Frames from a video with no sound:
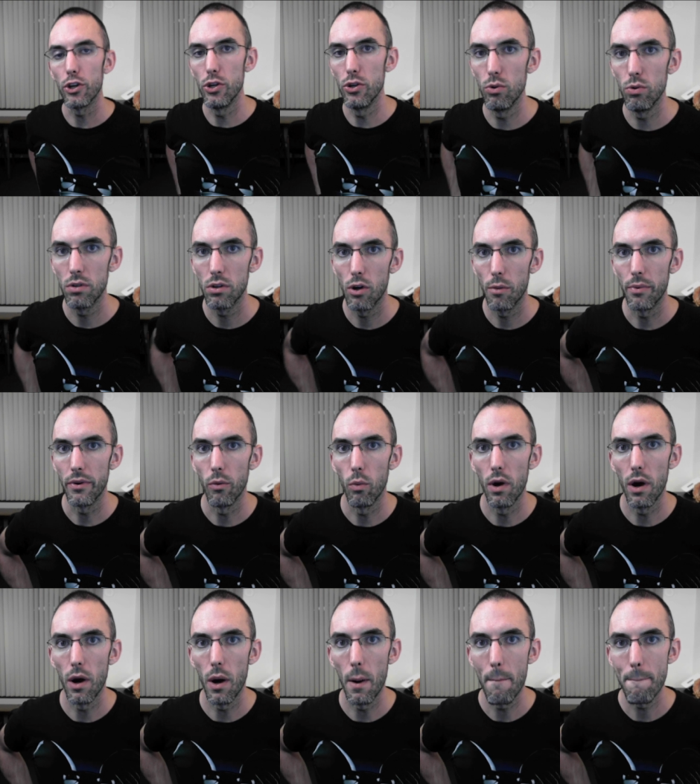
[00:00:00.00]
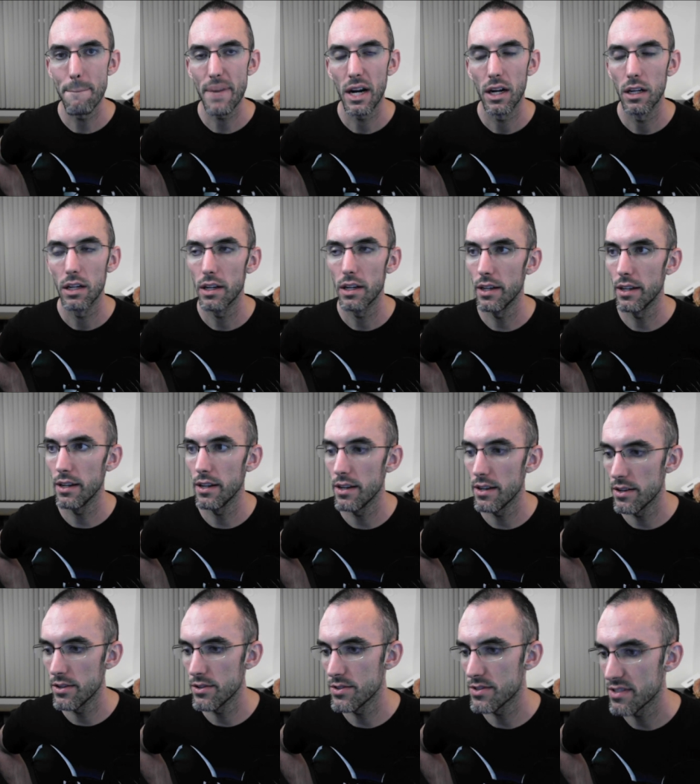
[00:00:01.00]
are you? Hope you're well. It
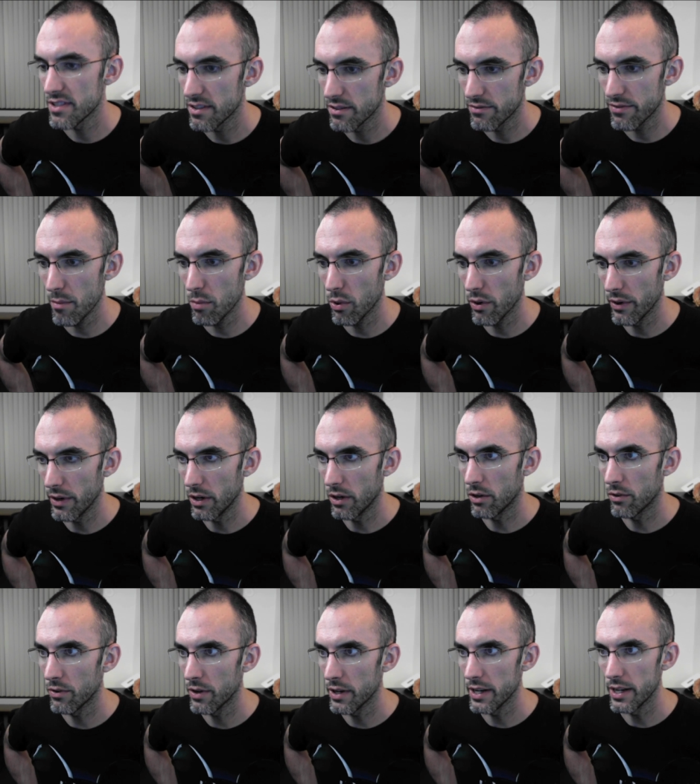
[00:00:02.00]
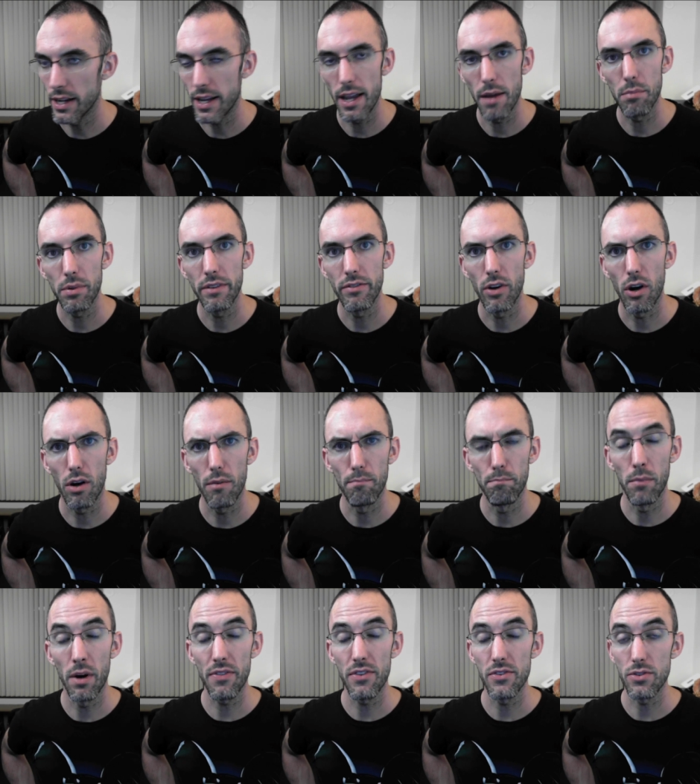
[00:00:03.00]
is February already. Can't believe the
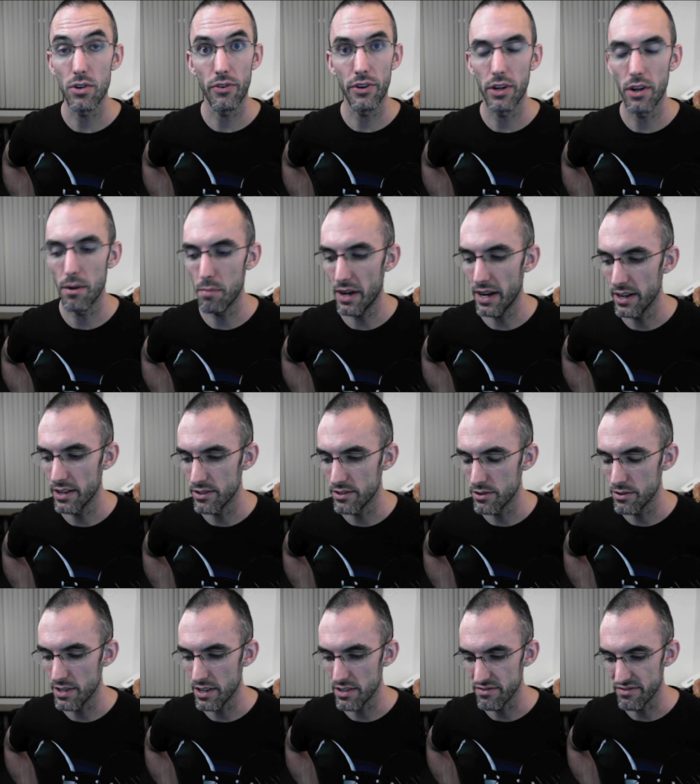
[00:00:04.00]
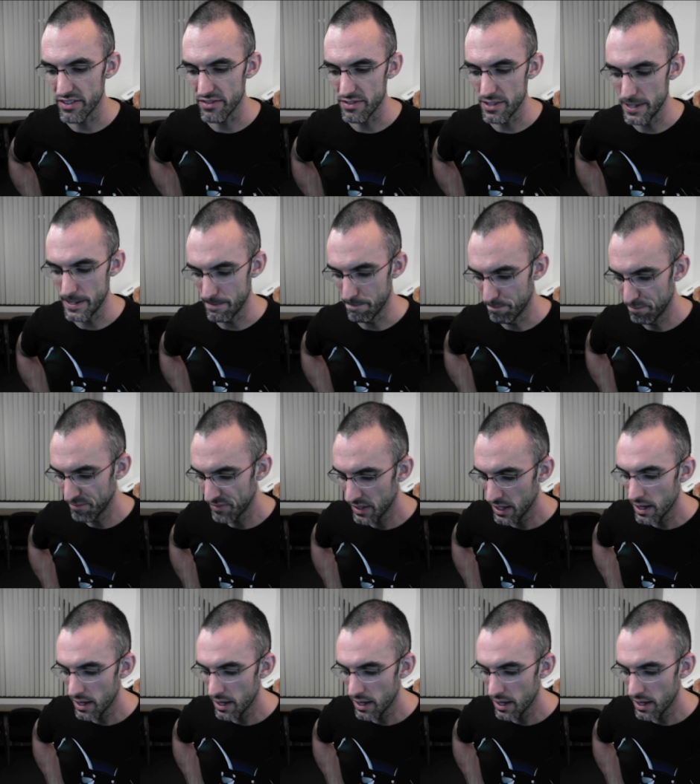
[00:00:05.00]
month has already gone by in 2015.